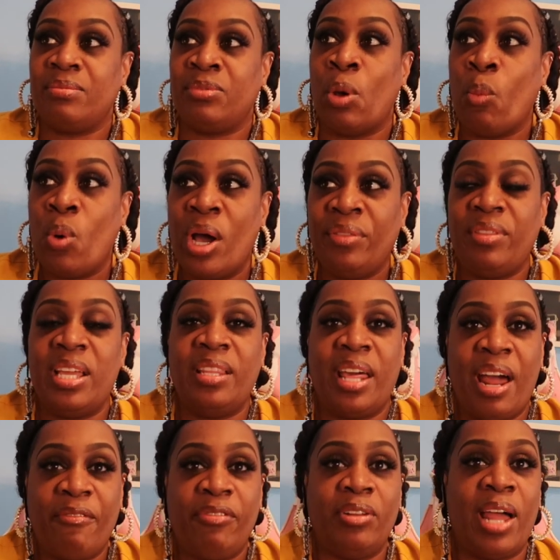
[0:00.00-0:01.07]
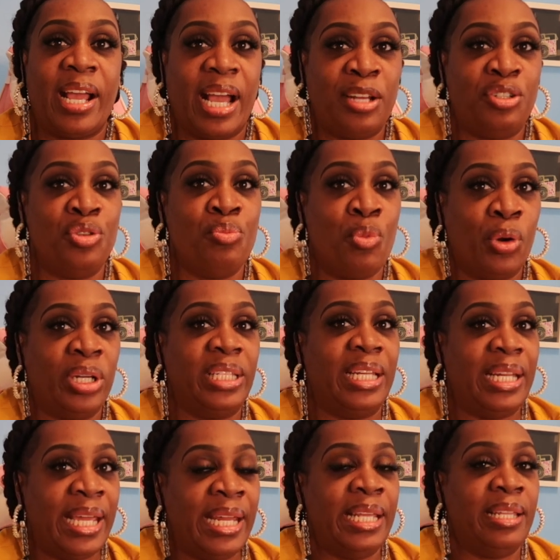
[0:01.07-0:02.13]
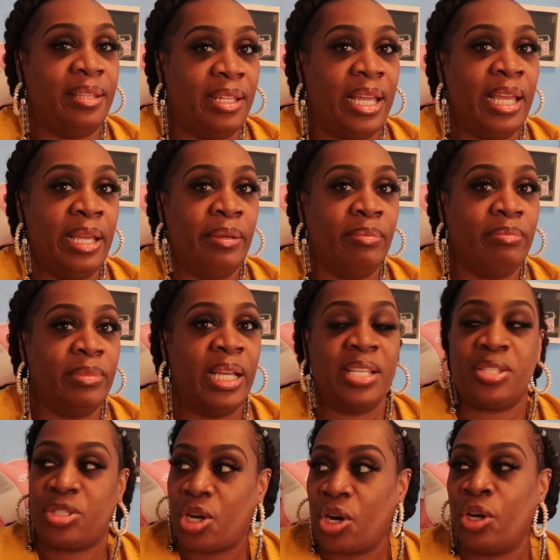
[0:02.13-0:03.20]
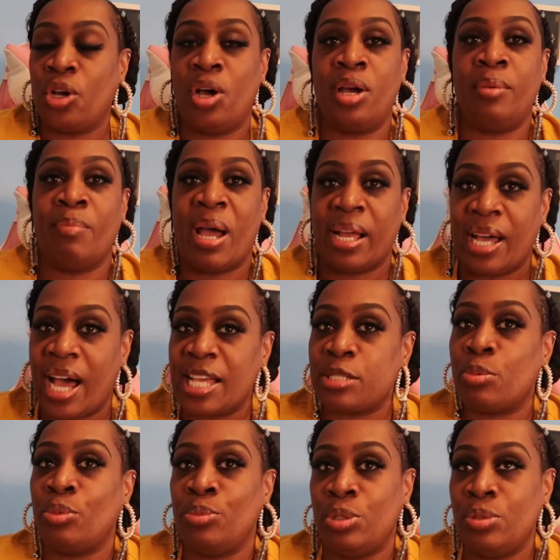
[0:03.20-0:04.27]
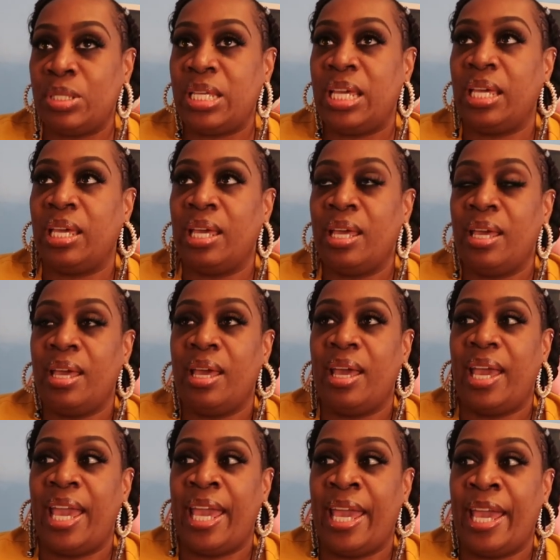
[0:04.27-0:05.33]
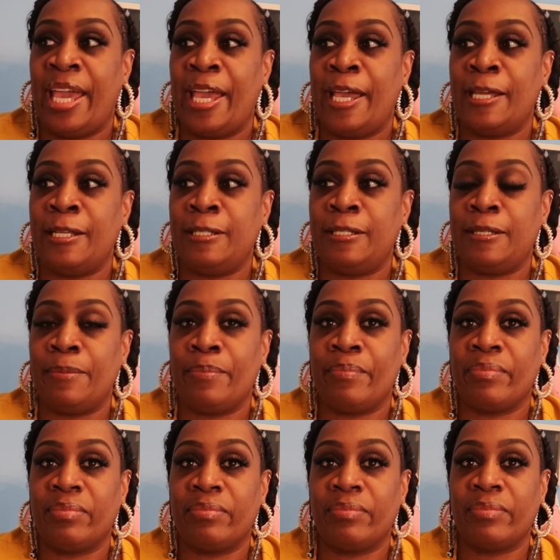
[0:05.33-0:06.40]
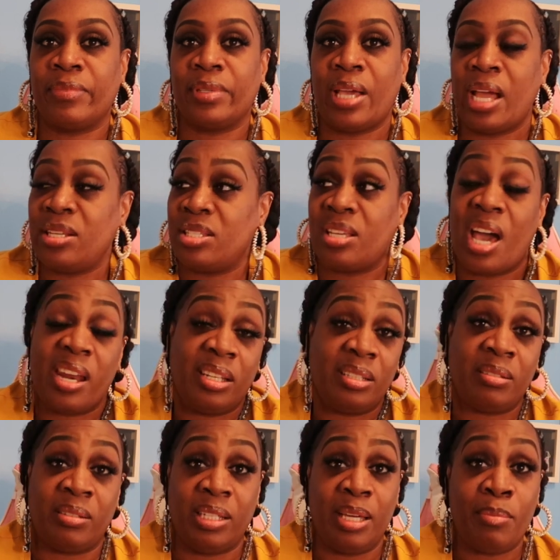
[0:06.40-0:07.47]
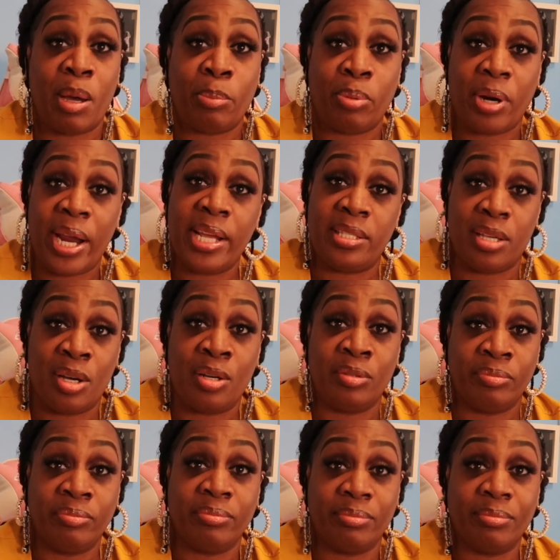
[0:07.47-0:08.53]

the one thing that I feel like I do more than anything is turn on my gospel music and I just kind of give my praise on.